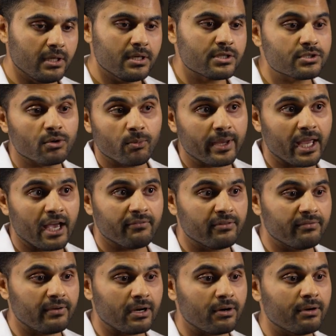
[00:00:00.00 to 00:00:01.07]
So we have a
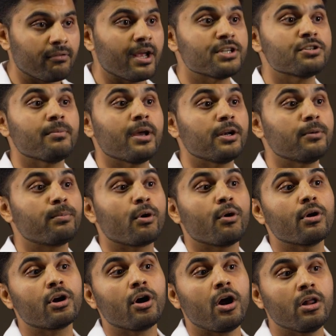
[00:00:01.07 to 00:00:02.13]
very regimented
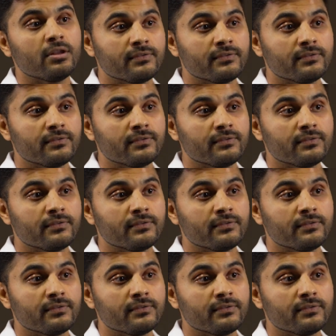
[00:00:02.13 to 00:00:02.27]
protocol